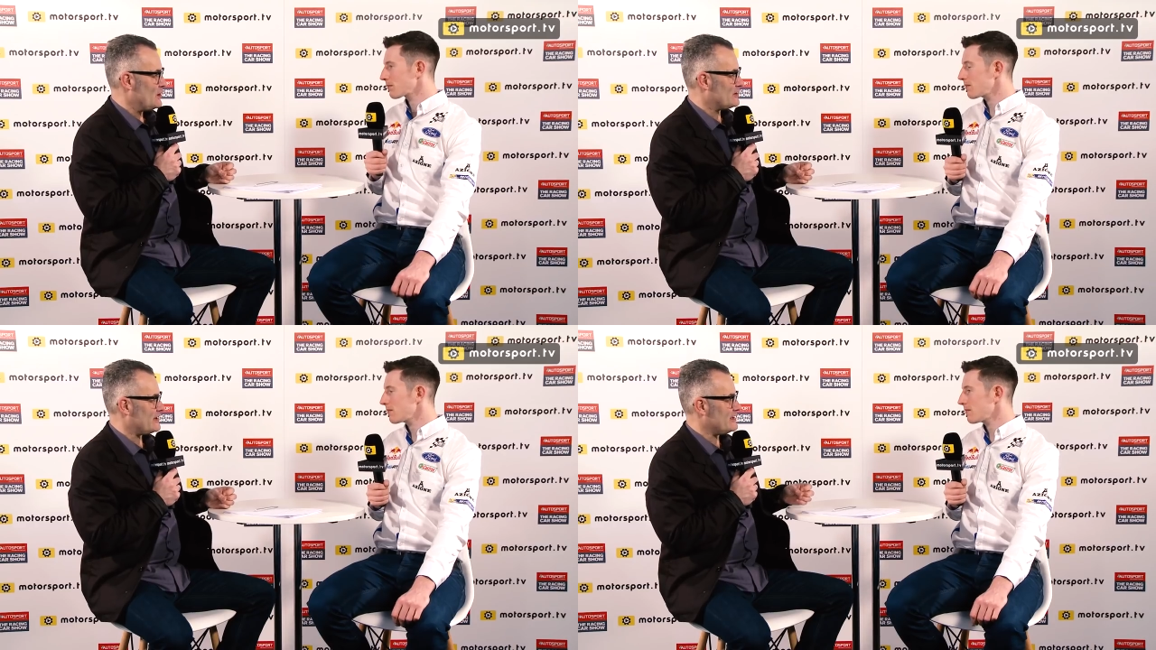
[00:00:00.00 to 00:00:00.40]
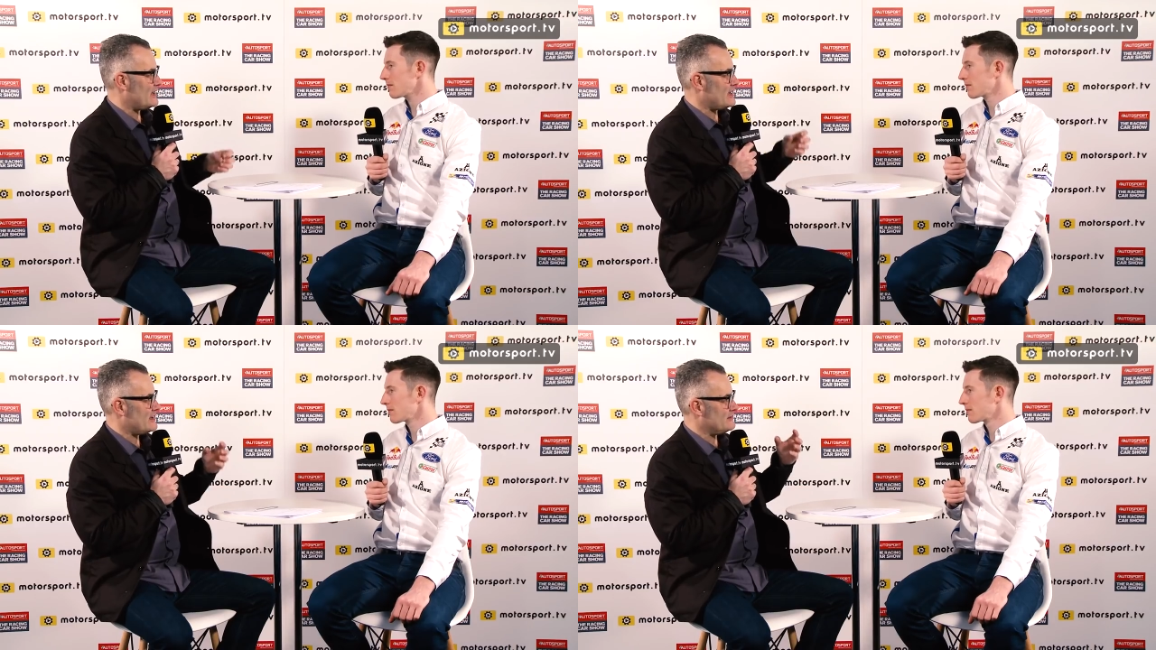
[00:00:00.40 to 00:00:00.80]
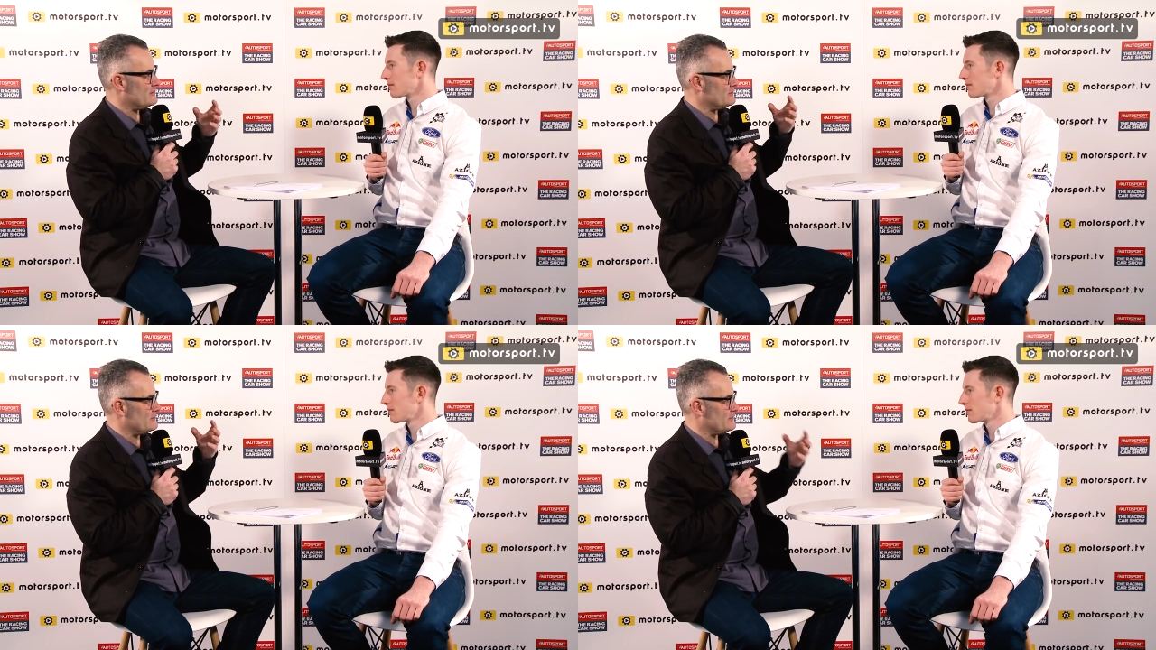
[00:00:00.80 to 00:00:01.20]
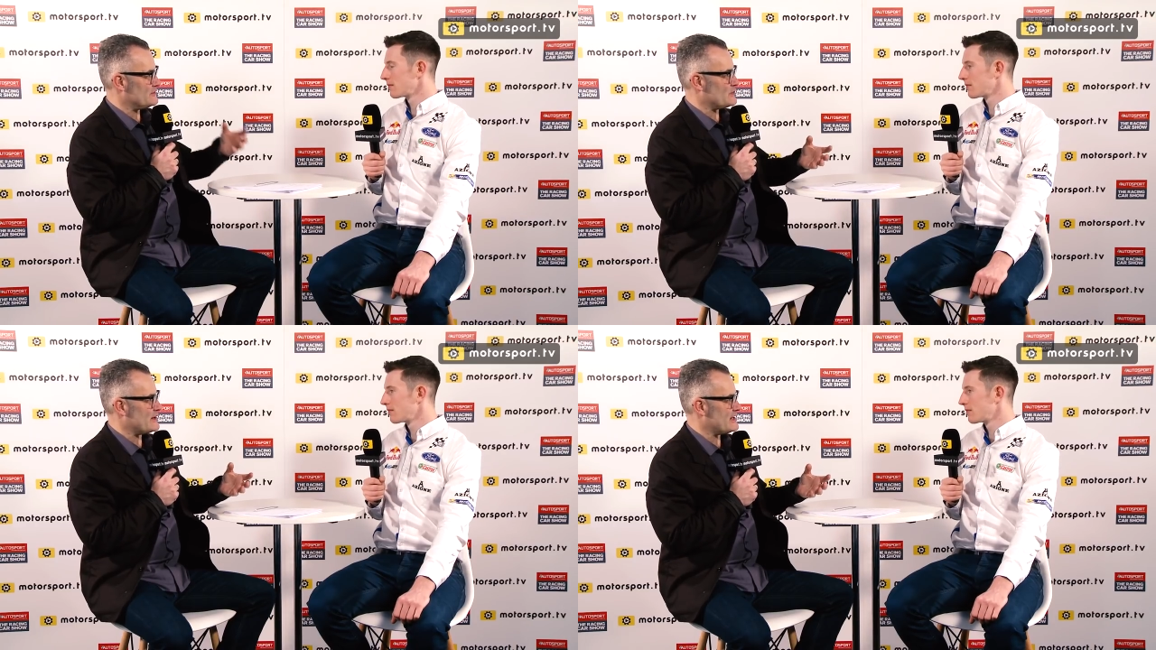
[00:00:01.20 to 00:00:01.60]
Speaker 1: Okay, and for
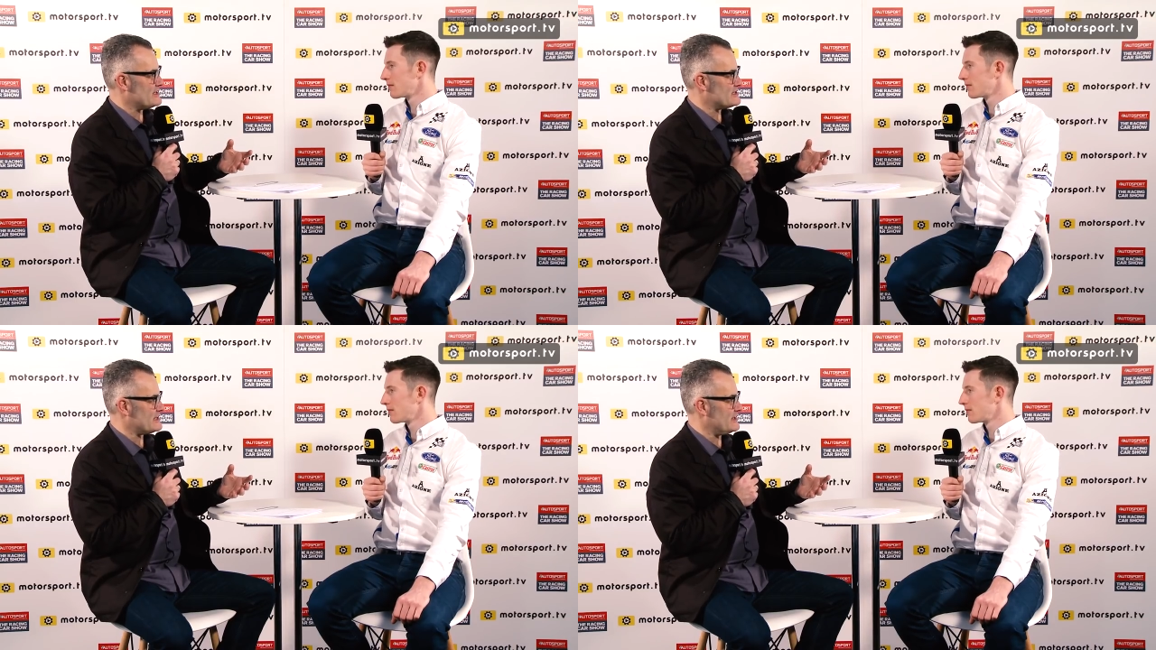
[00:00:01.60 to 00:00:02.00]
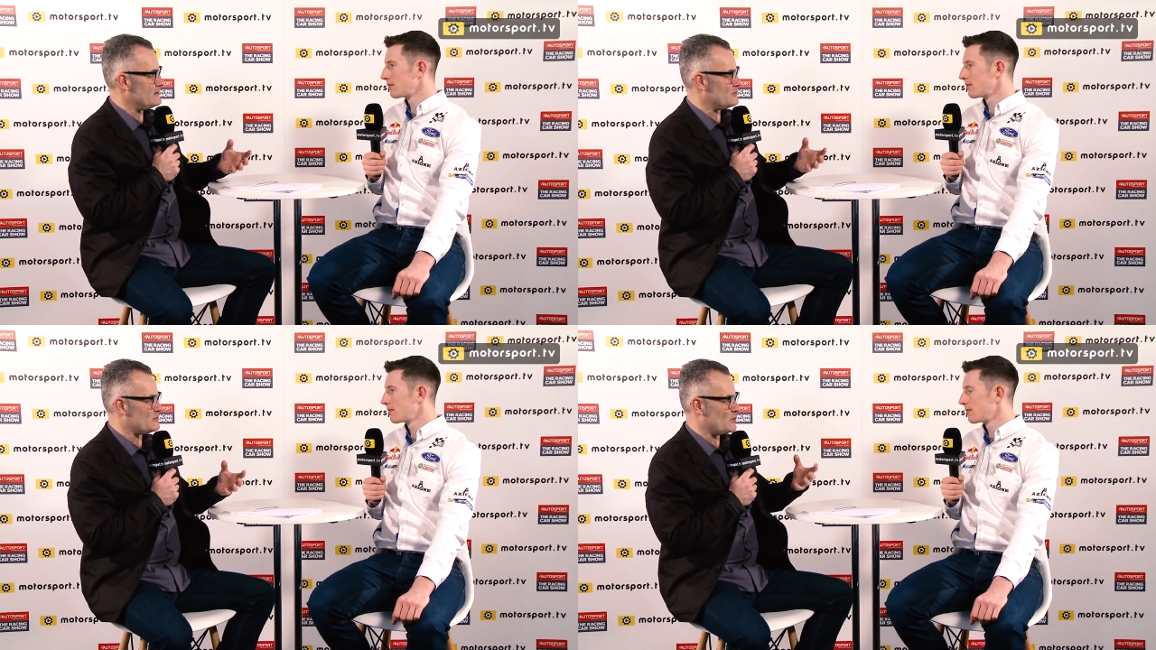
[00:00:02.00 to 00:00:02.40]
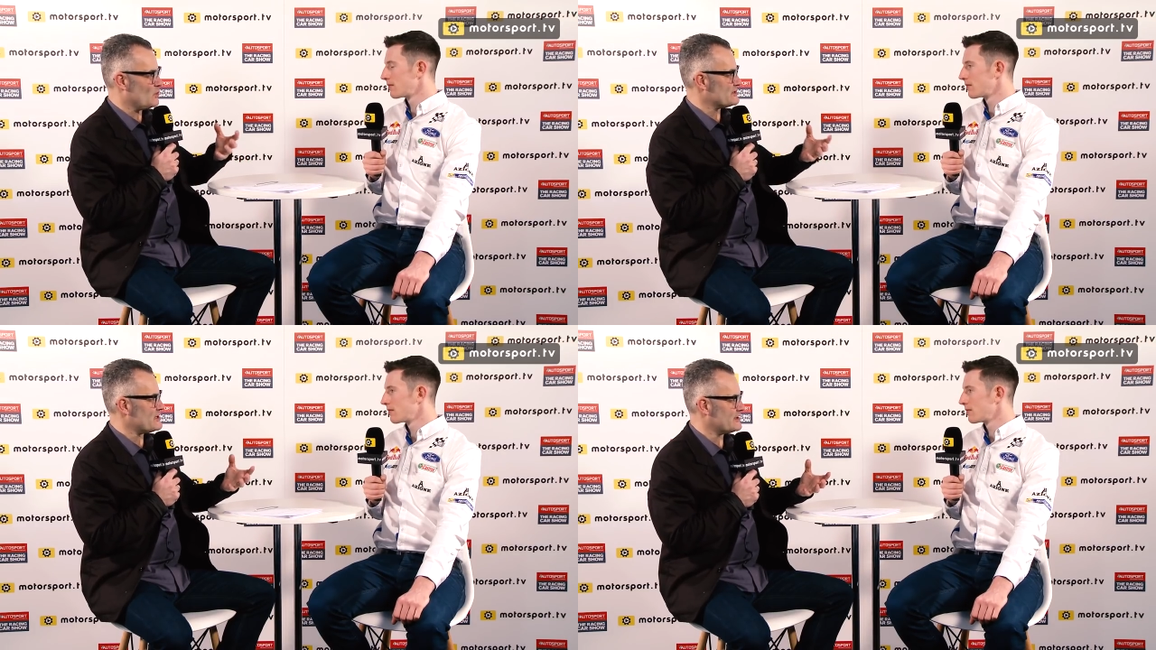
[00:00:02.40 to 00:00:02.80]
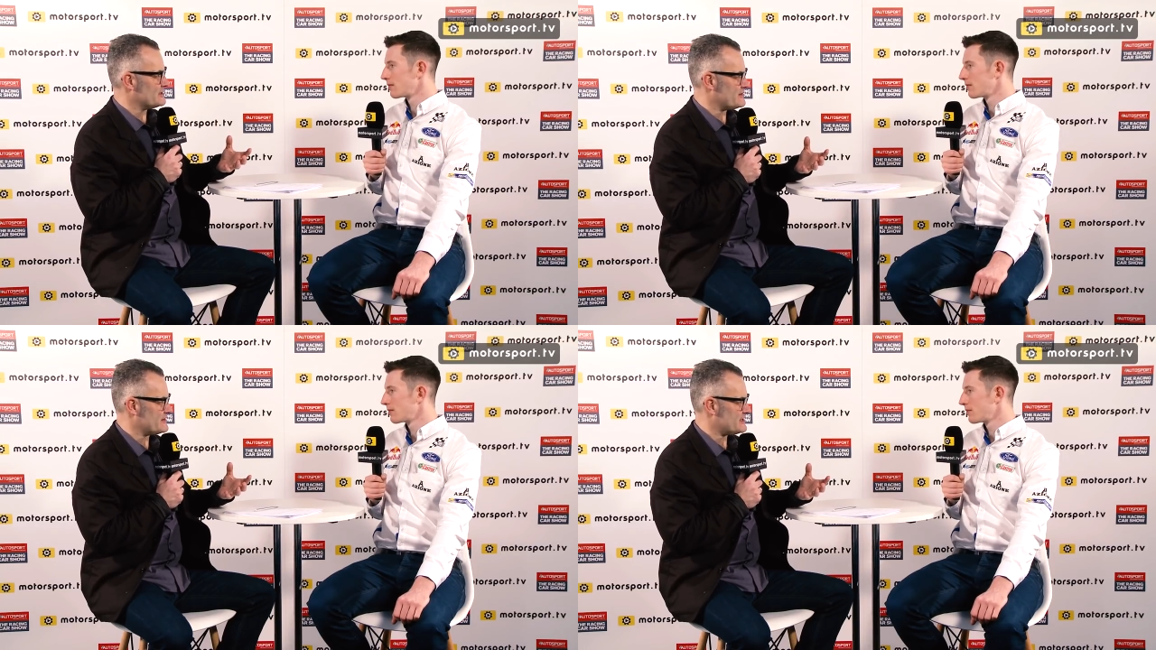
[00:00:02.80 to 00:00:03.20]
2018, what, what,
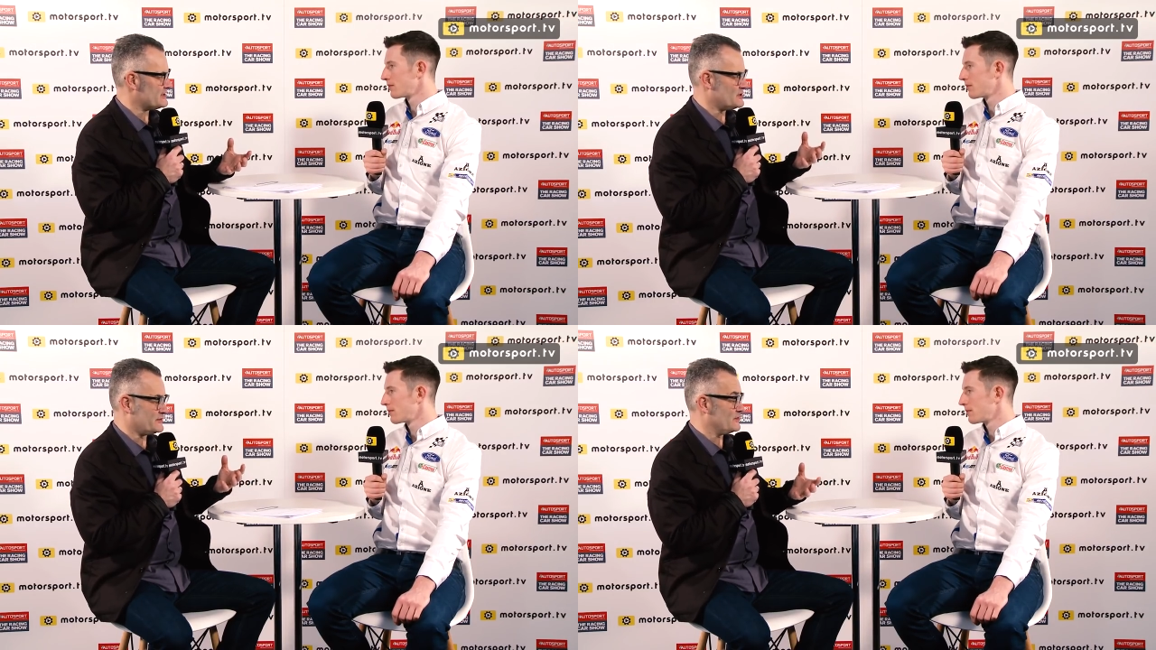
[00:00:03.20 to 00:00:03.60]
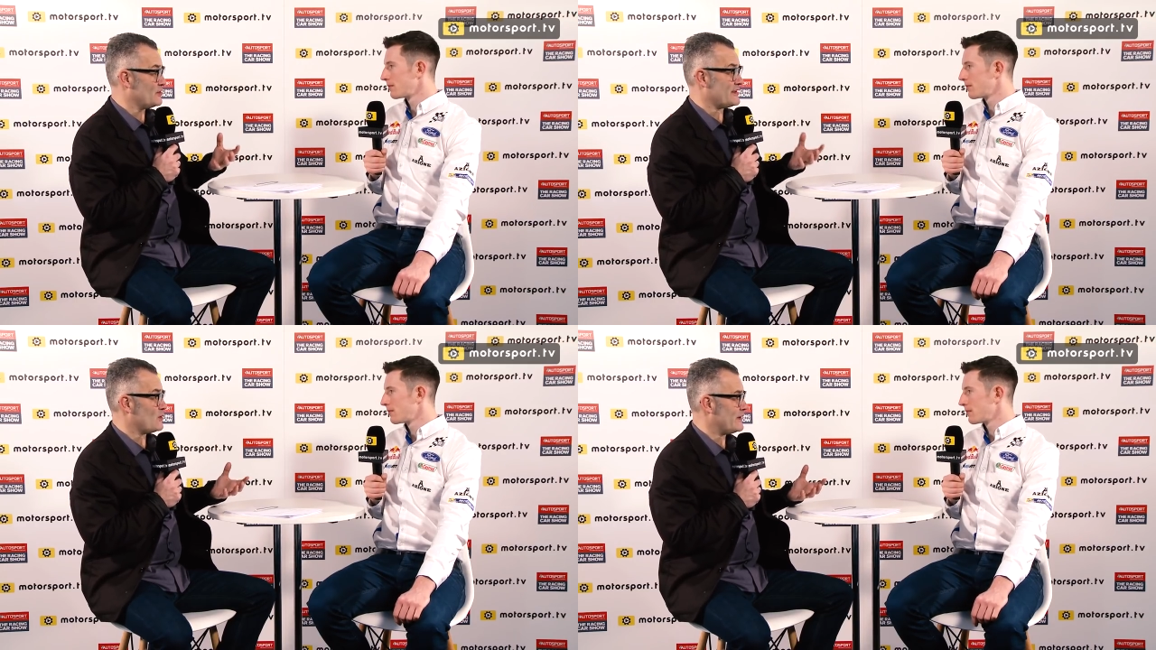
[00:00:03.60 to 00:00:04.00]
targets have you set yourself? You've got that